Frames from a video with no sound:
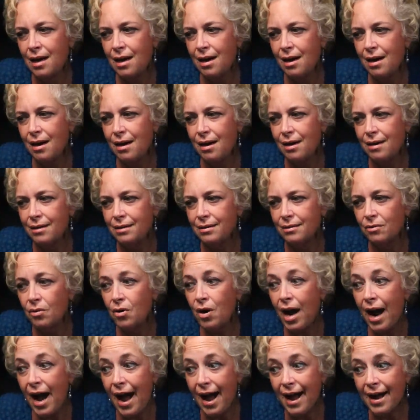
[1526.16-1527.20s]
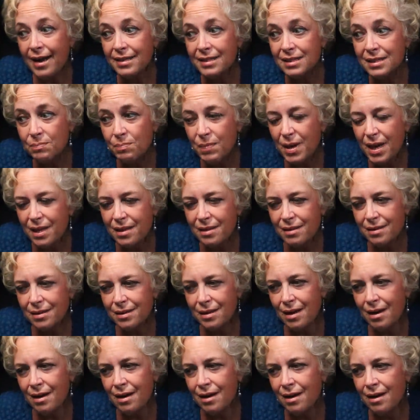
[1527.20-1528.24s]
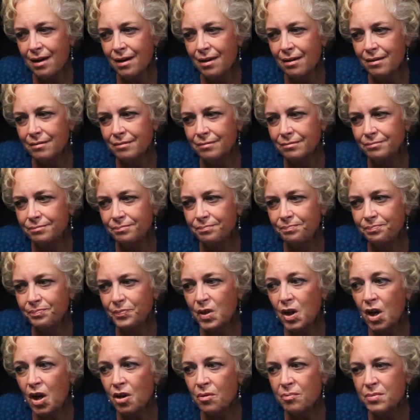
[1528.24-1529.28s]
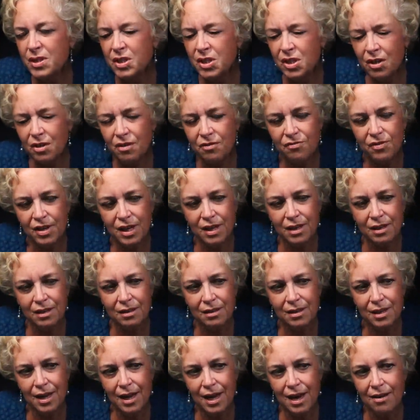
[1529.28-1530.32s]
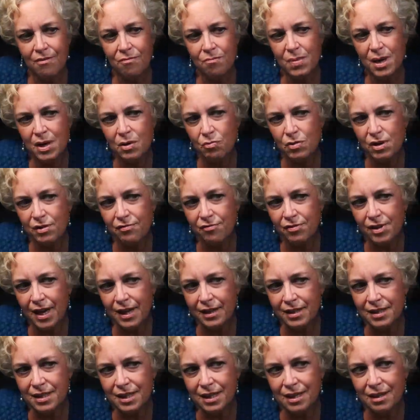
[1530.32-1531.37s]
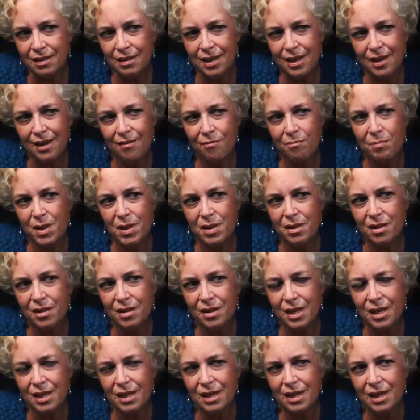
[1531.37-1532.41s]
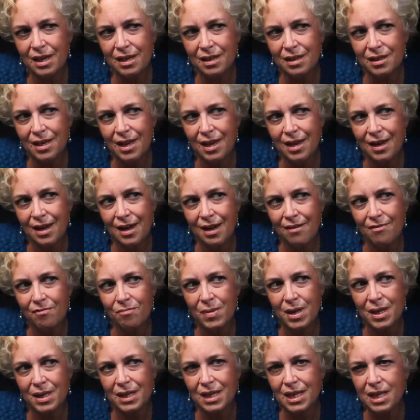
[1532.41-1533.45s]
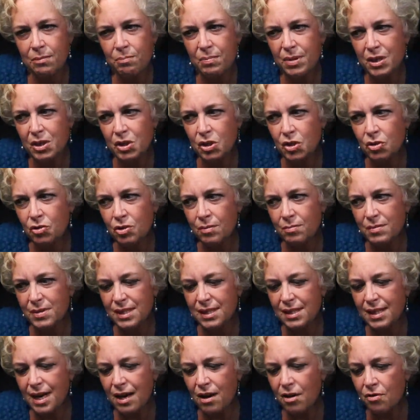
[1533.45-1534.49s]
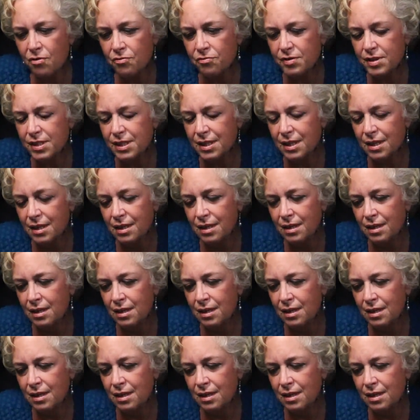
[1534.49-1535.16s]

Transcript: uh, or has been uh, observing, they have been reflecting, they have been thinking, they have been keeping to themselves.